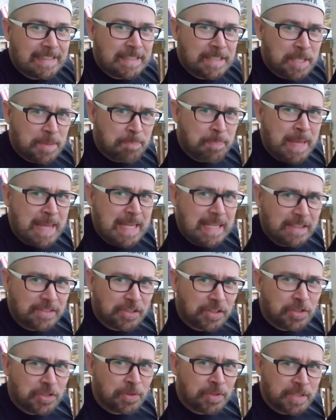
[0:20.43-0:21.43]
it
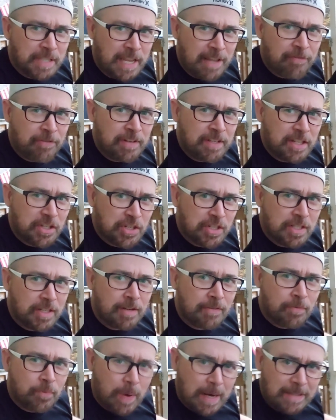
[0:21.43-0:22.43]
depends on your definition
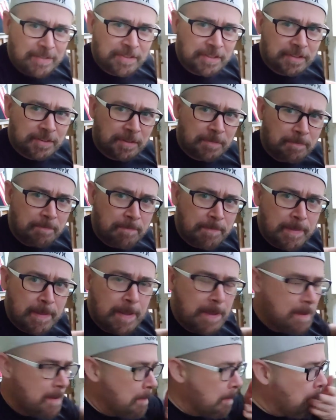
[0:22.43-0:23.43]
of racism.
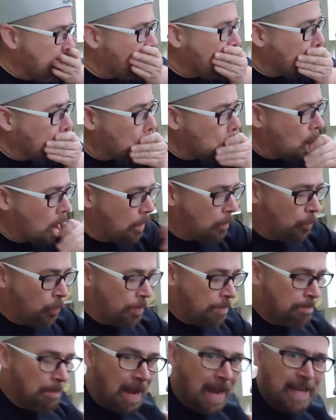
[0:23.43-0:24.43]

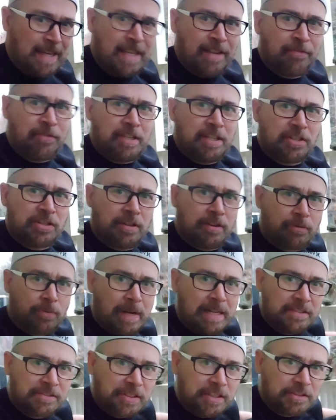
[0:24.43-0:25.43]
With my definition of
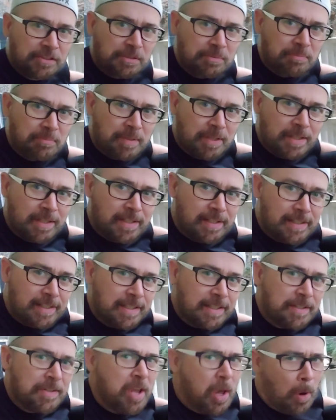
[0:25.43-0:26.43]
racism,
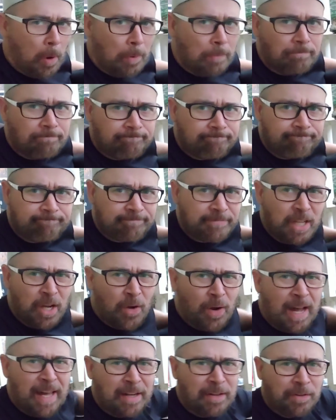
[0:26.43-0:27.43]
no.
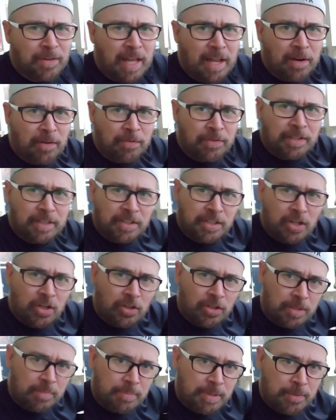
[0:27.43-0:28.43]
No, I don't think a
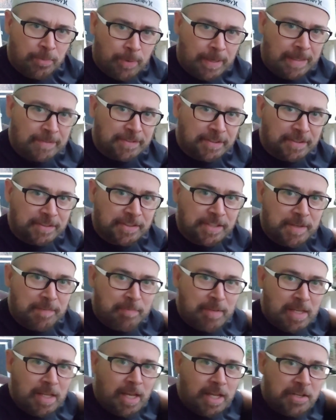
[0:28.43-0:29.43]
dog can be racist.
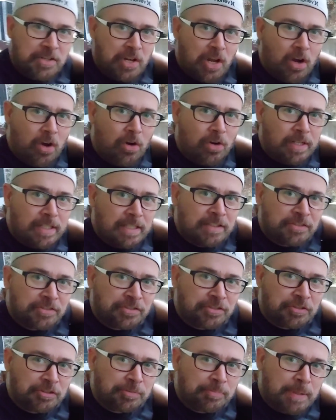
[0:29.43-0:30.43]
A dog is
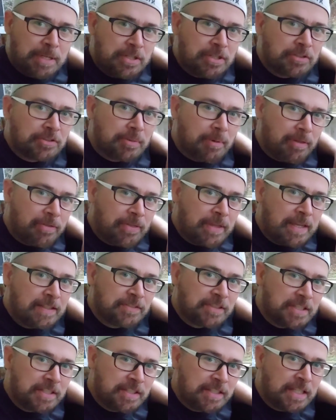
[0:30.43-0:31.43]
suspicious about
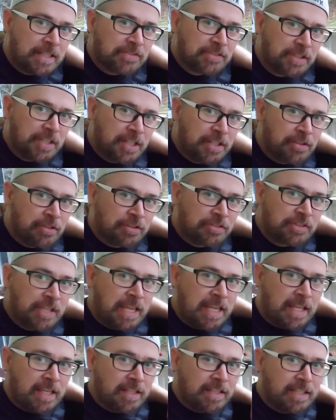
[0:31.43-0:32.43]
things he doesn't
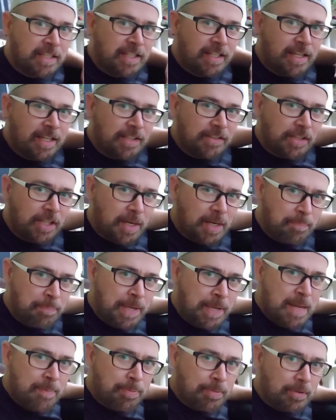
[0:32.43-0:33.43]
understand. And a lot of
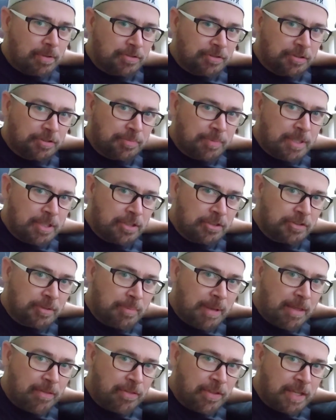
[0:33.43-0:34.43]
people are suspicious
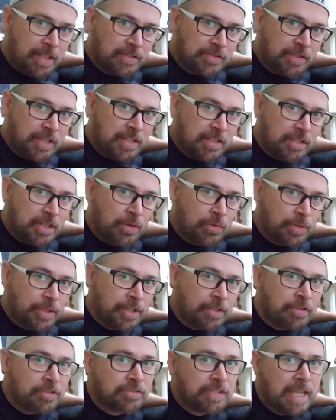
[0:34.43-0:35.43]
about things they don't
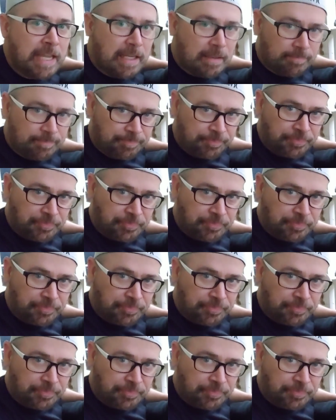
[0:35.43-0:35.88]
understand.